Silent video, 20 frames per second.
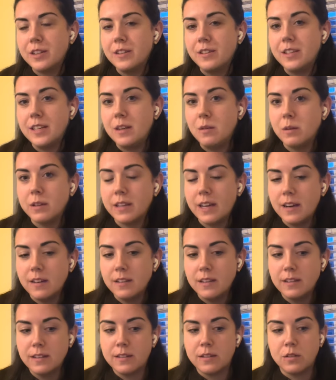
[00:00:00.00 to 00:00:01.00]
deal with that.
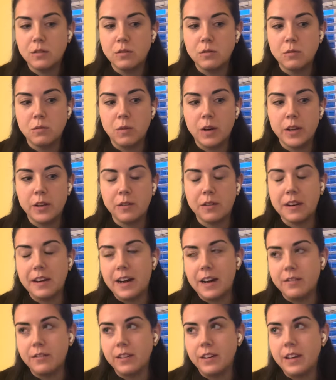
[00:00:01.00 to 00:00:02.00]
So what you can
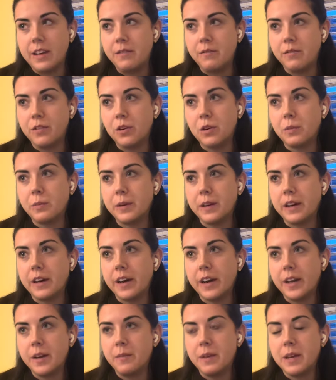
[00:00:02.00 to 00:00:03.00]
have in an envelope
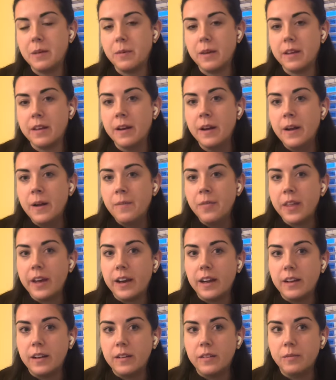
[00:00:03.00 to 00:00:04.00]
are maybe
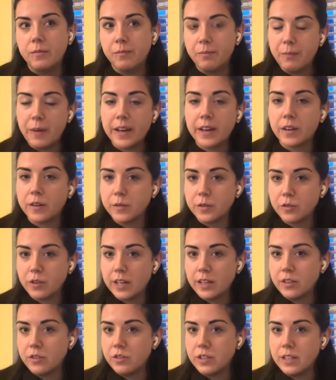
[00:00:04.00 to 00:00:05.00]
a bank of
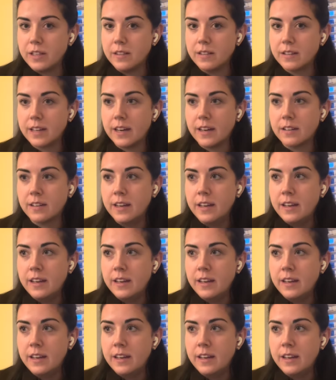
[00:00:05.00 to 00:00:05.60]
strategies that